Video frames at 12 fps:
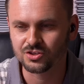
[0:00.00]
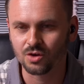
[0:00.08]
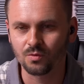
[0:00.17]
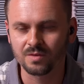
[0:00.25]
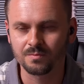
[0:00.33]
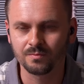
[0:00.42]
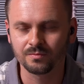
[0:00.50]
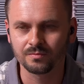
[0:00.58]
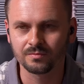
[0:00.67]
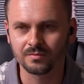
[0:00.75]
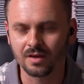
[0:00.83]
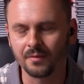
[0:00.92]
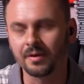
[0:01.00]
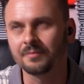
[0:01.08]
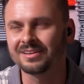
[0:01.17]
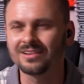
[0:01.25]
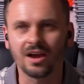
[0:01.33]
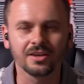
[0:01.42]
And so when
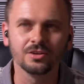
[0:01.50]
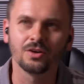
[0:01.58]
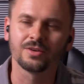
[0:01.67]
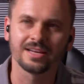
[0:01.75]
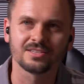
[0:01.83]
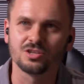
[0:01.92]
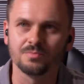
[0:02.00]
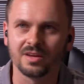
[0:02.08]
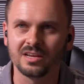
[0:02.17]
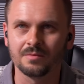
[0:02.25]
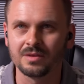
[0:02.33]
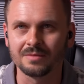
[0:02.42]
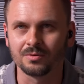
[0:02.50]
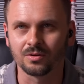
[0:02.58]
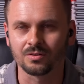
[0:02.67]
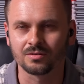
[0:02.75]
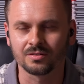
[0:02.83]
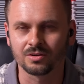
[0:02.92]
I mean, not you don't get too many
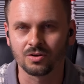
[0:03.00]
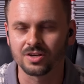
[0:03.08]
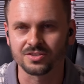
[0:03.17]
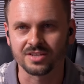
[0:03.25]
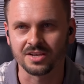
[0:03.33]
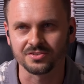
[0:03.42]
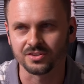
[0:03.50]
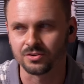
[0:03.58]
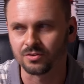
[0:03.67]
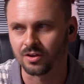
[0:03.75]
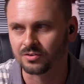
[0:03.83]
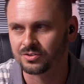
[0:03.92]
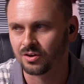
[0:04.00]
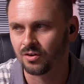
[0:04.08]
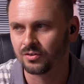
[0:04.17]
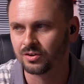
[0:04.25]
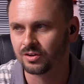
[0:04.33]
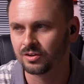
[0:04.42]
people criticizing you though,
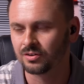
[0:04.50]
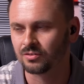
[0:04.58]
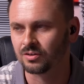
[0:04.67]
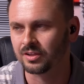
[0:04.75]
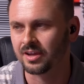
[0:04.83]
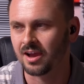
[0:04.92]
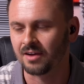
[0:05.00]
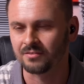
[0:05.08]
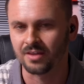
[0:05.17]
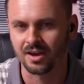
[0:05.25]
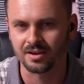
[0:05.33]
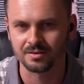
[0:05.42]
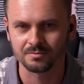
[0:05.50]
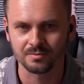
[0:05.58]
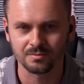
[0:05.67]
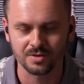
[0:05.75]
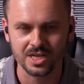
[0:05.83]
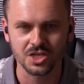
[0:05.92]
so you, you don't really have that
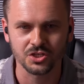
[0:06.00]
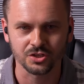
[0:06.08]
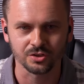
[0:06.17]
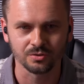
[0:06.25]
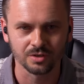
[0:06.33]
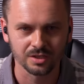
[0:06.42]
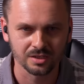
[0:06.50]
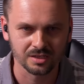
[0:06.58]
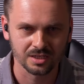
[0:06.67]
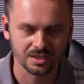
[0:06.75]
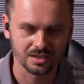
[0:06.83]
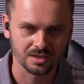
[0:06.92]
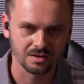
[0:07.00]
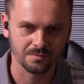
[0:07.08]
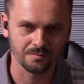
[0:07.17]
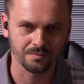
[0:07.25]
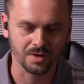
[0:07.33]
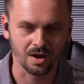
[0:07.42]
issue.
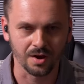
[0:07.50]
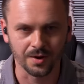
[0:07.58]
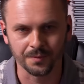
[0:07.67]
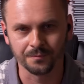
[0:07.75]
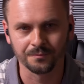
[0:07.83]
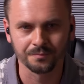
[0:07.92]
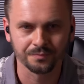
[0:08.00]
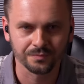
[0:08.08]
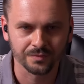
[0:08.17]
Um,